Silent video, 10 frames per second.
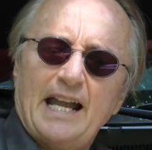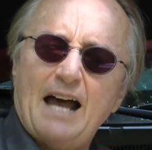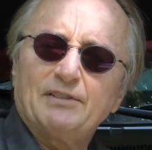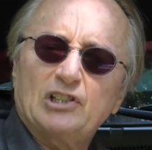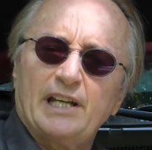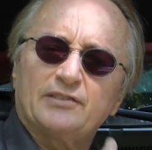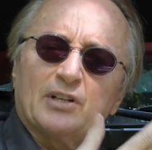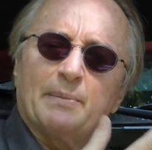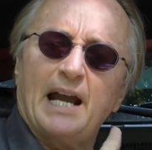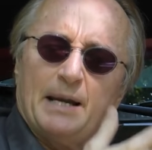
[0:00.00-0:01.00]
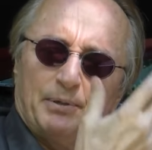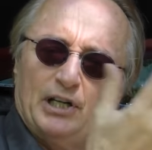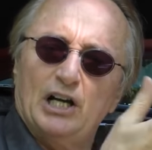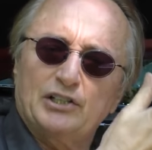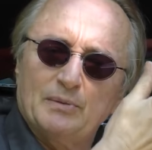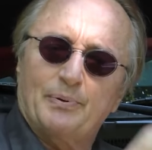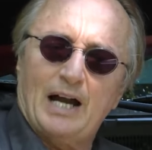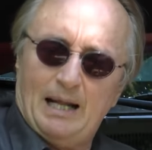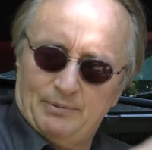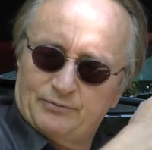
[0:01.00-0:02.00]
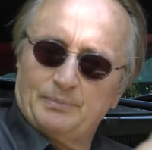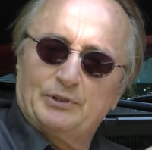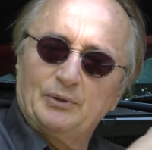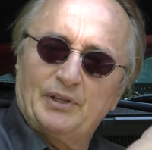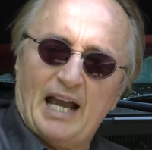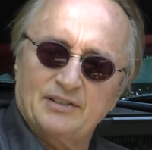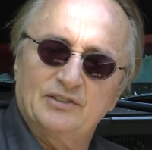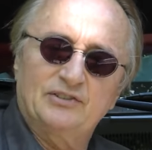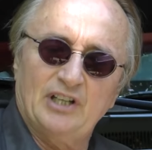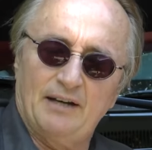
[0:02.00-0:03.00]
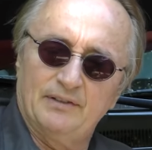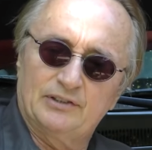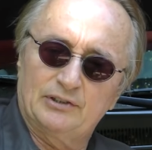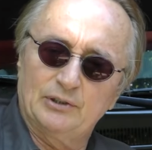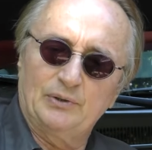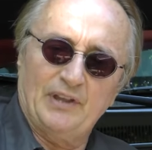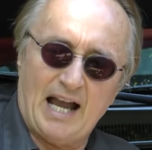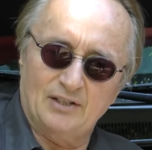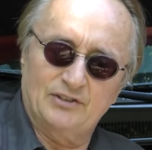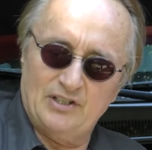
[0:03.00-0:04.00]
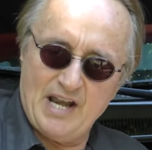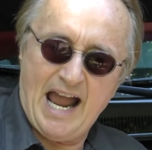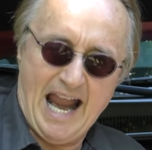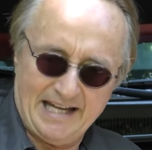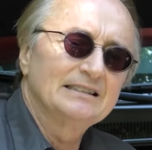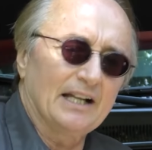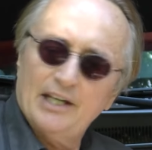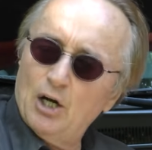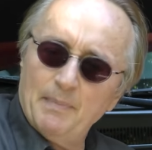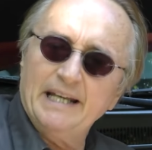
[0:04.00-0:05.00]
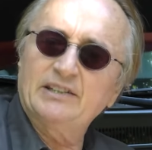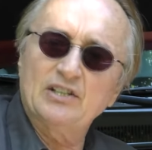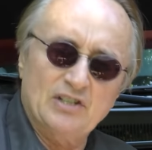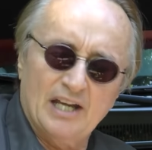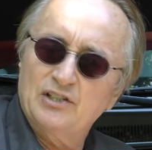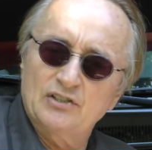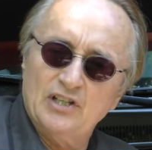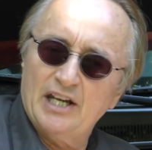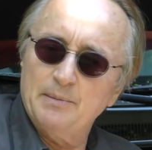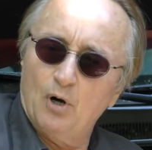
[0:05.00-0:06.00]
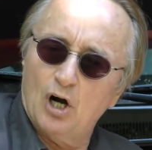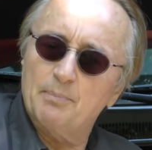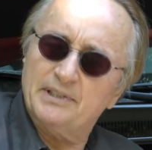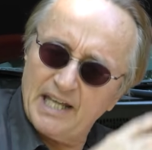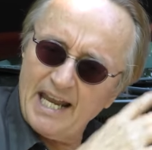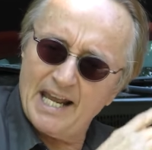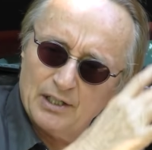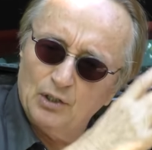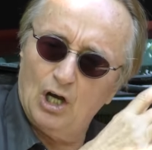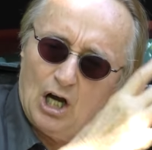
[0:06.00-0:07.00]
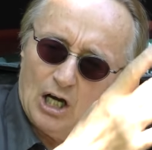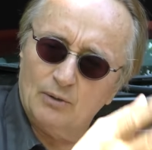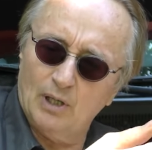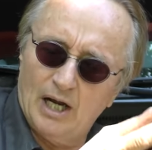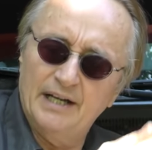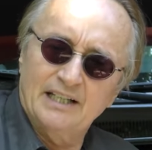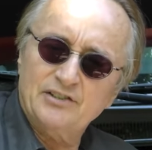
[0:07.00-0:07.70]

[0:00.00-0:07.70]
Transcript: They obviously had some kind of production problems from two thousand seven to two thousand nine. Now, they don't make these engines anymore, but they had a long run.